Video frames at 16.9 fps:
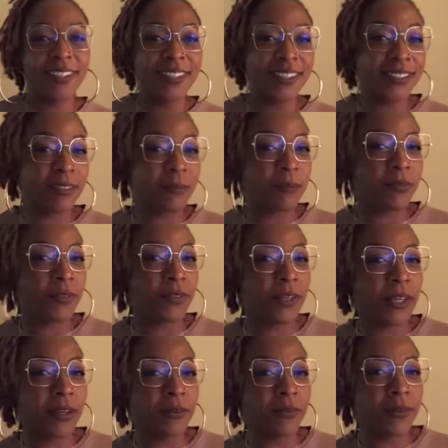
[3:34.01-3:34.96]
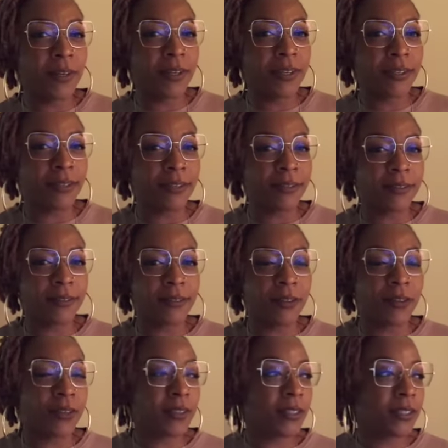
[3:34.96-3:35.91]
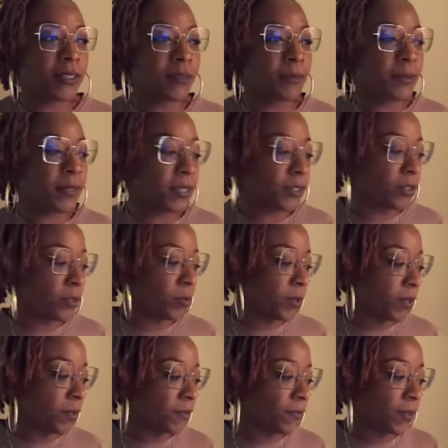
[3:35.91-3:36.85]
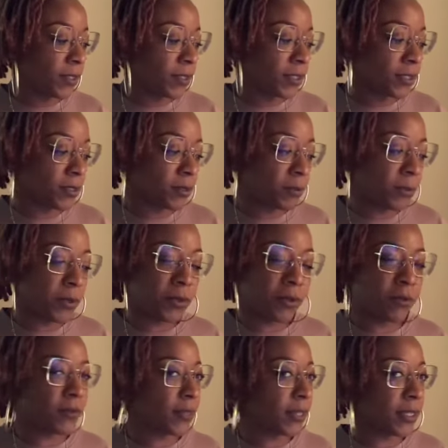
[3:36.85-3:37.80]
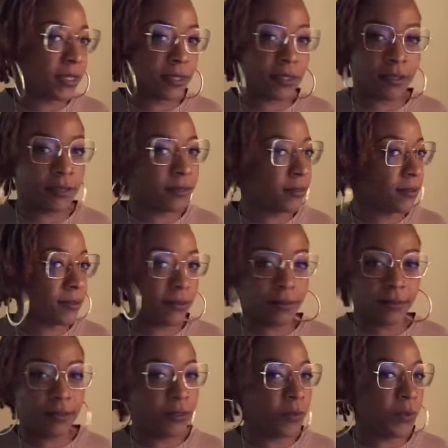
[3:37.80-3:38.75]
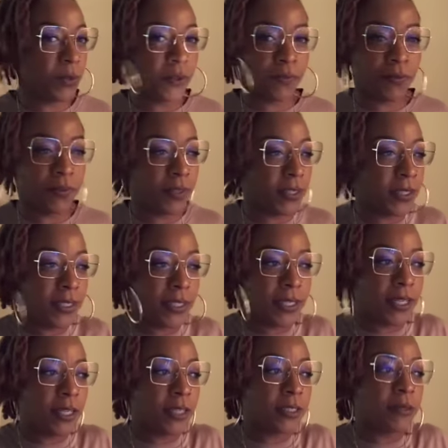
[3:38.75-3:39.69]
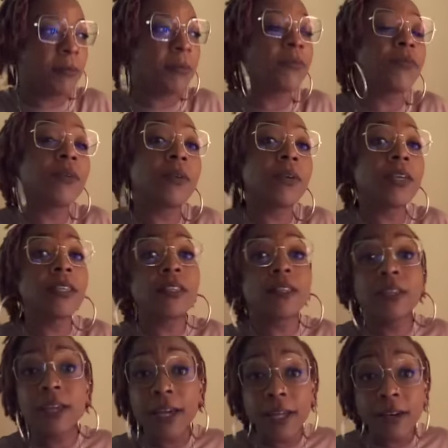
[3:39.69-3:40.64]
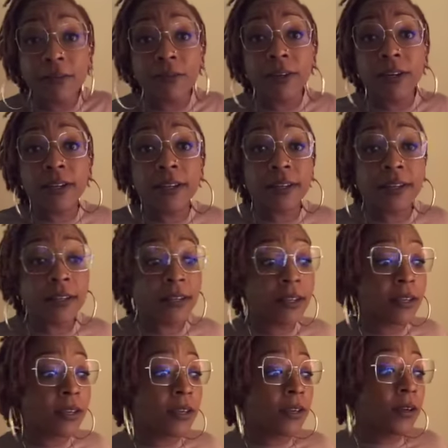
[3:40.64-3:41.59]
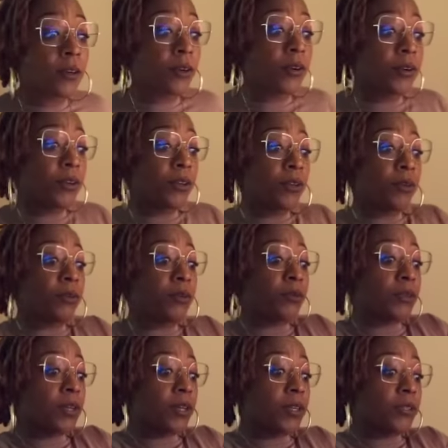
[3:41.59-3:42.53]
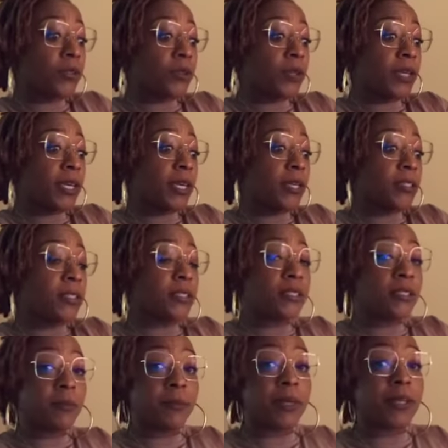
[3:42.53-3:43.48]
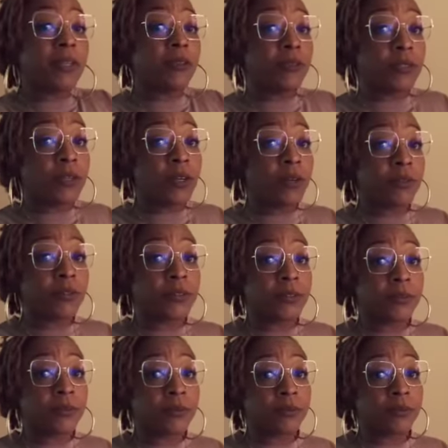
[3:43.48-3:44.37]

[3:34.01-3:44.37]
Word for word: Some of you got a reading on this because you weren't feeling so motivated. You weren't feeling like, some of you either you got a reading or you talked to a counselor. It's somebody you talked to